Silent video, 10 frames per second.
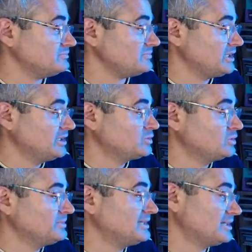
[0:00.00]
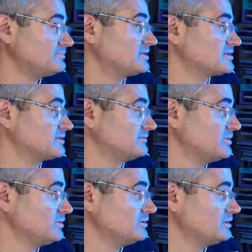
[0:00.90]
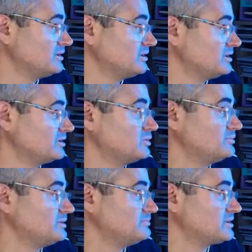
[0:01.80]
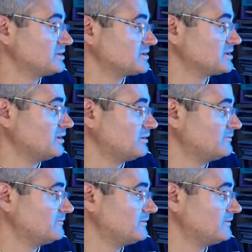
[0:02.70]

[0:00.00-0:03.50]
it will be not because of you, it will be because of